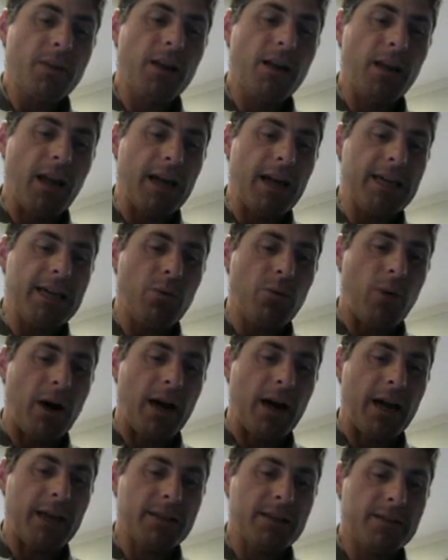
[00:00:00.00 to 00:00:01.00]

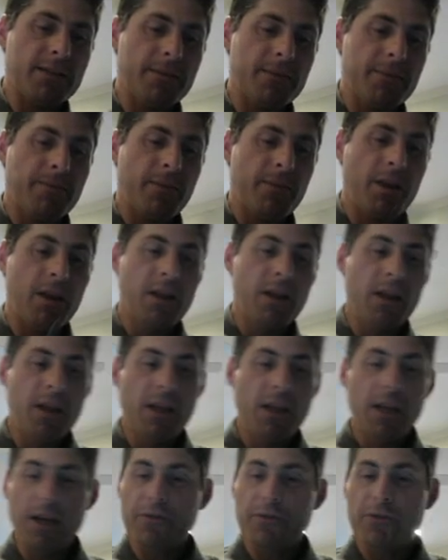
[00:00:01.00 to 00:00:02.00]
Likewise,
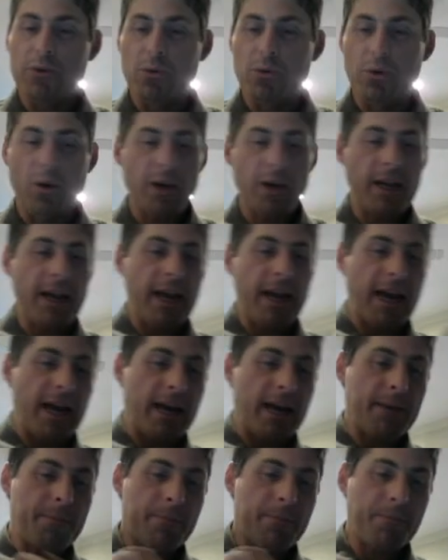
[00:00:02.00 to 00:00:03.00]
if you look
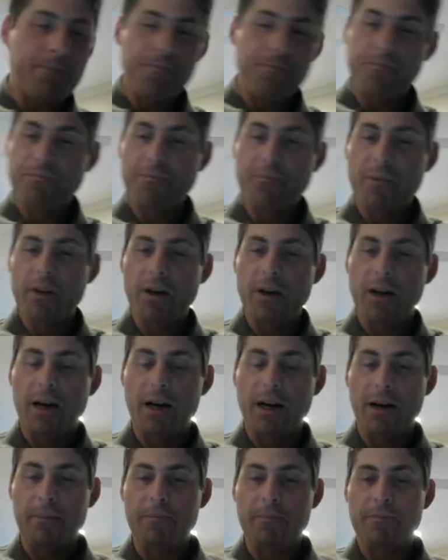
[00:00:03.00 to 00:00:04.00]
at
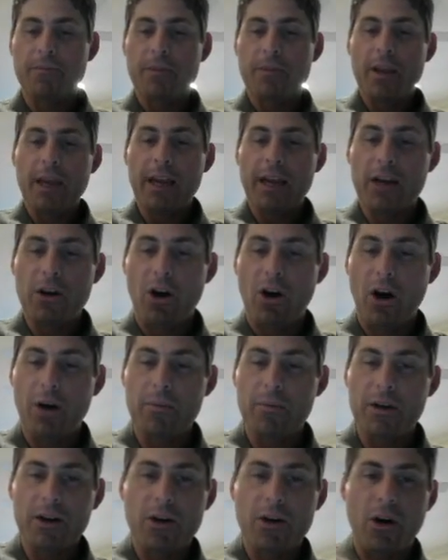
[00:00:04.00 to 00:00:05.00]
a
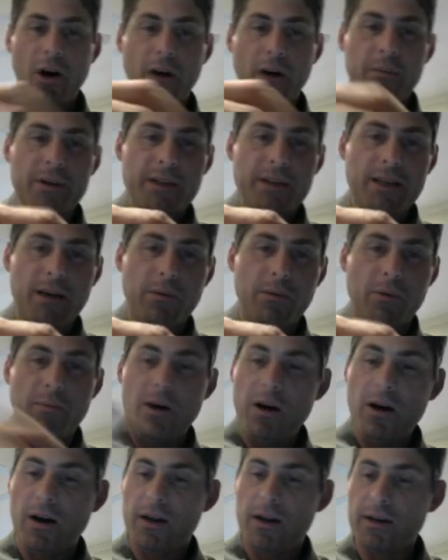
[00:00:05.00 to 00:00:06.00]
carbon-carbon double
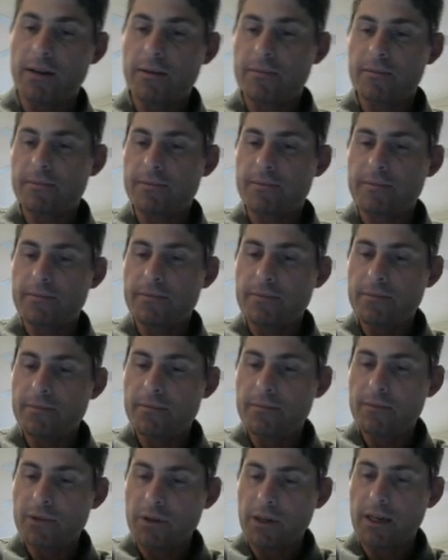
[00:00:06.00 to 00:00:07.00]
bond,
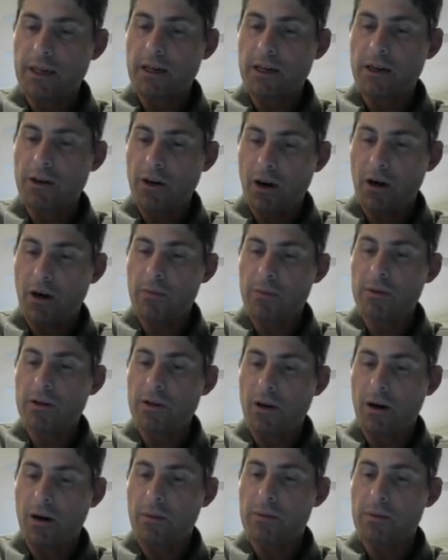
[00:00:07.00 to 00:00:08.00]
so we got a
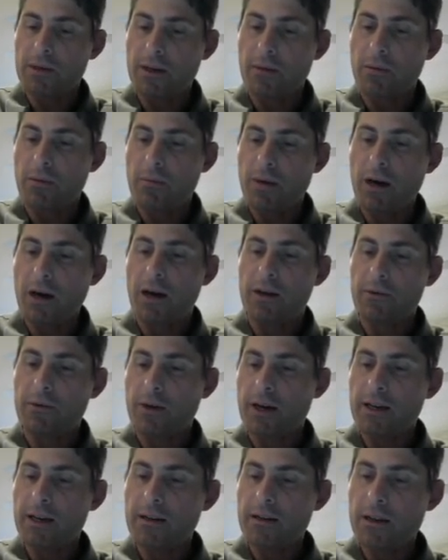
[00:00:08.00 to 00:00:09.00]
carbon-carbon double bond,
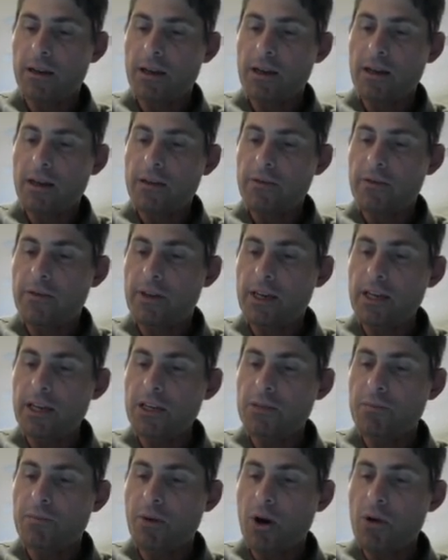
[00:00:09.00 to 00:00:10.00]
right?
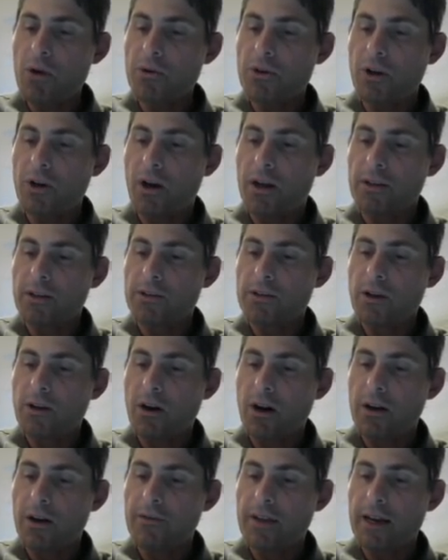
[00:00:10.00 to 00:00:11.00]
These protons
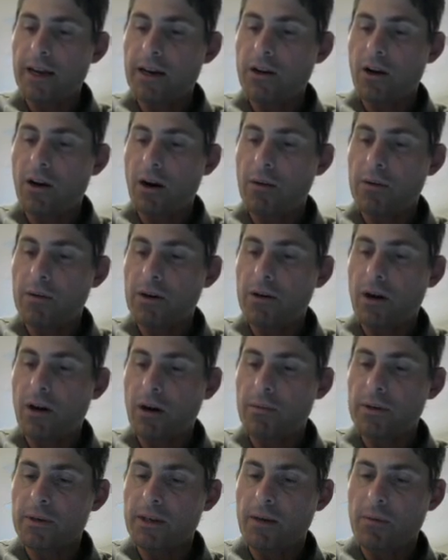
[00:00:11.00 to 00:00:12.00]
on that
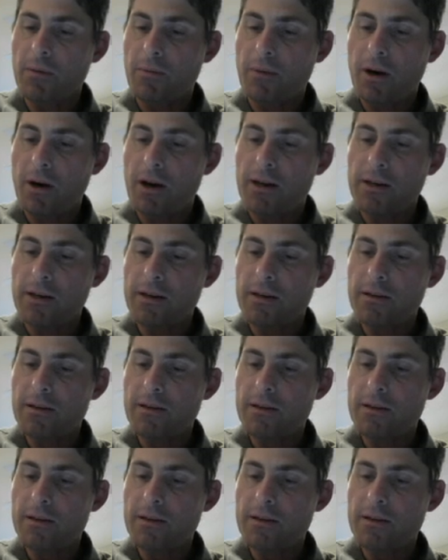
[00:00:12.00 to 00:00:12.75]
carbon-carbon double bond,